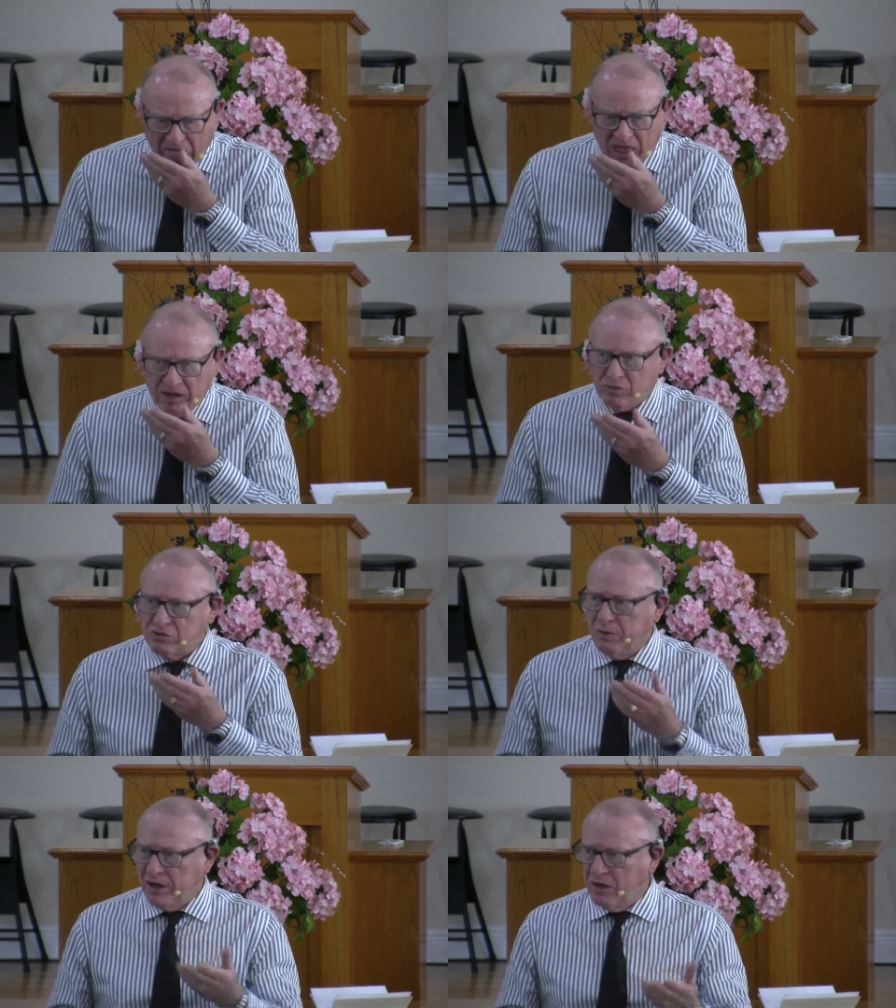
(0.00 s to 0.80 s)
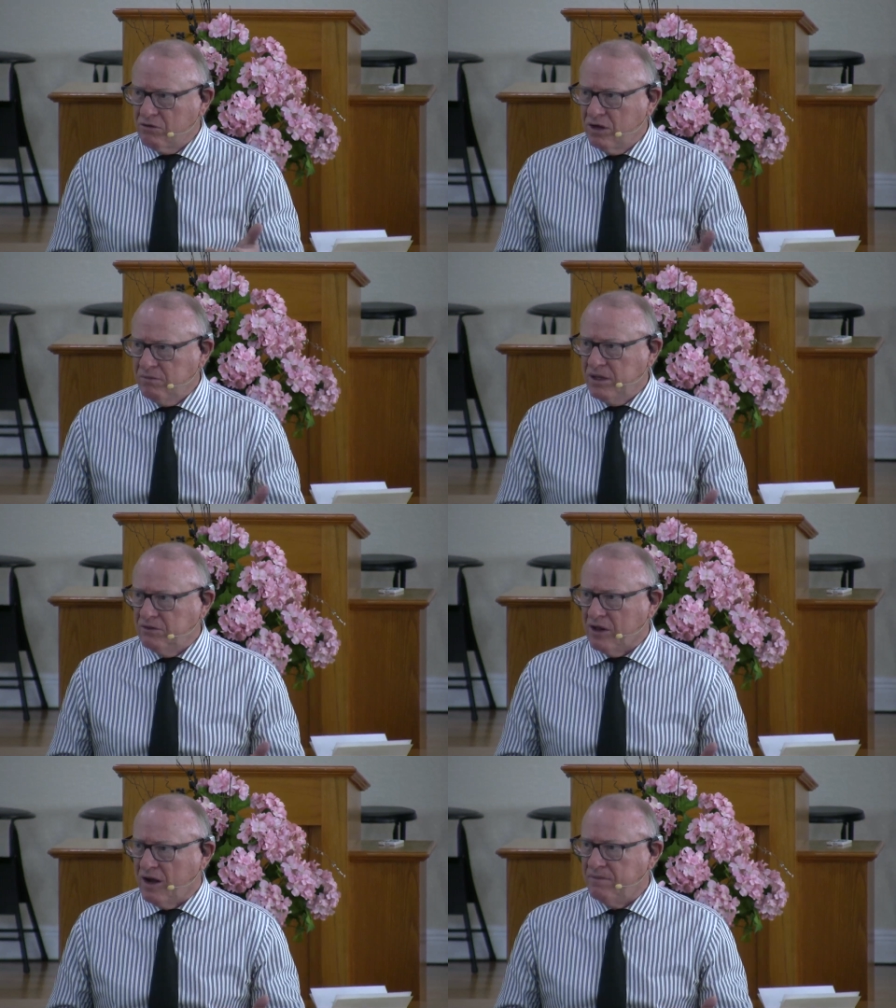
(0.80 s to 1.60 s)
they were spitting their green
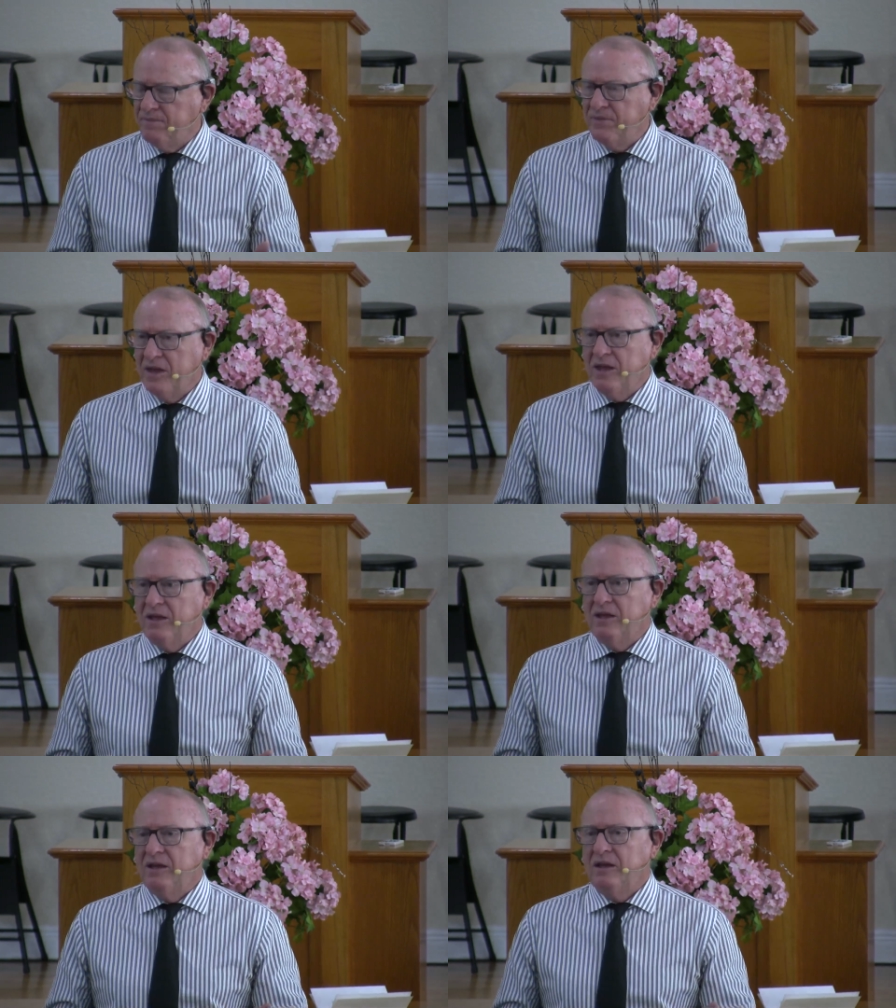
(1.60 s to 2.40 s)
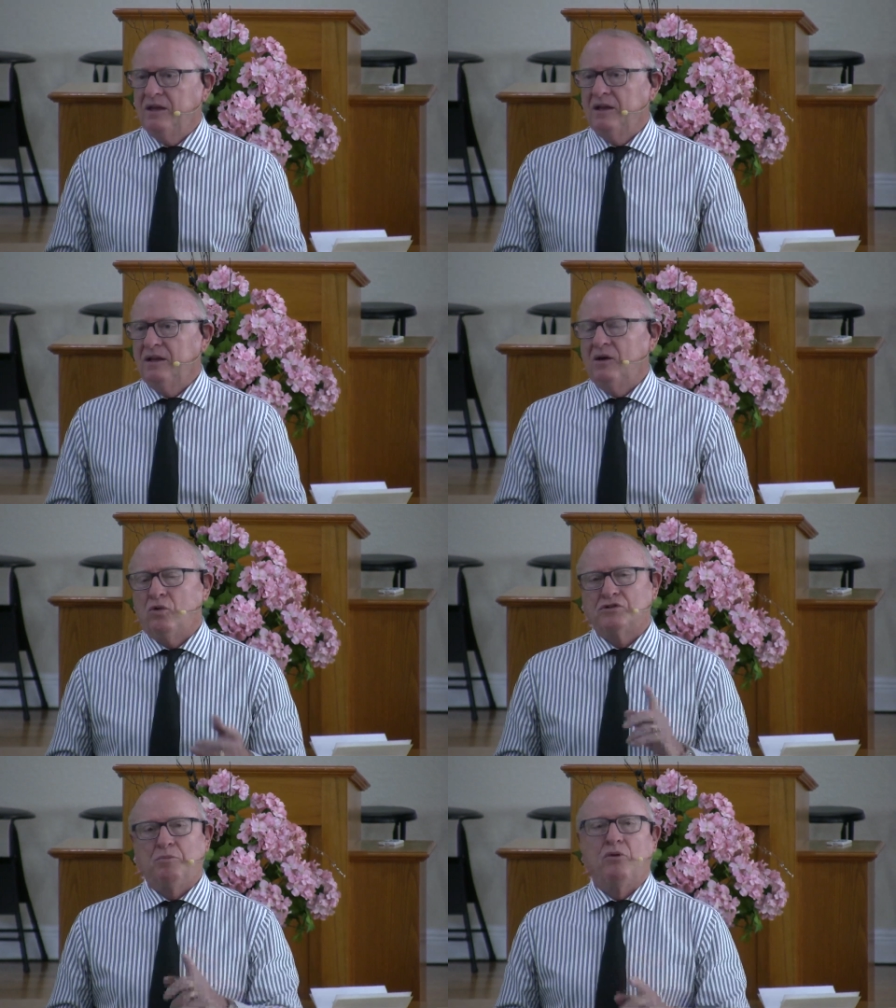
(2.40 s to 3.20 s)
beans out. Now,
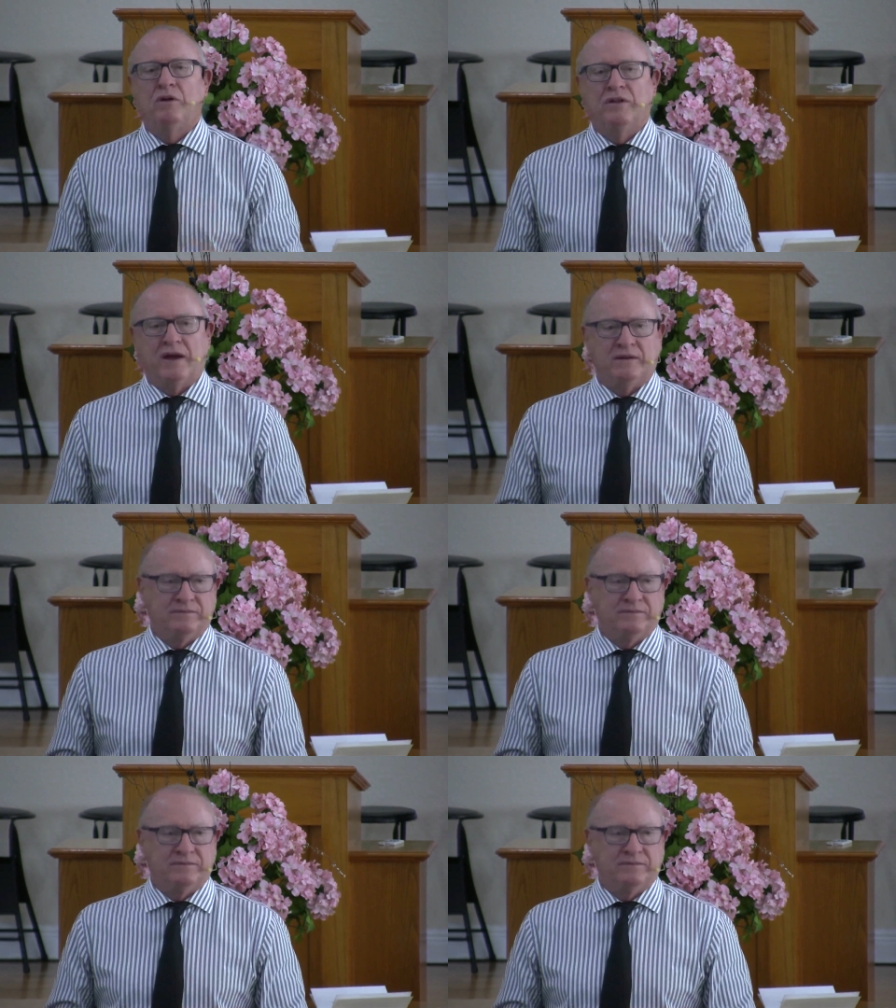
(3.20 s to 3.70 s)
what's the point of that?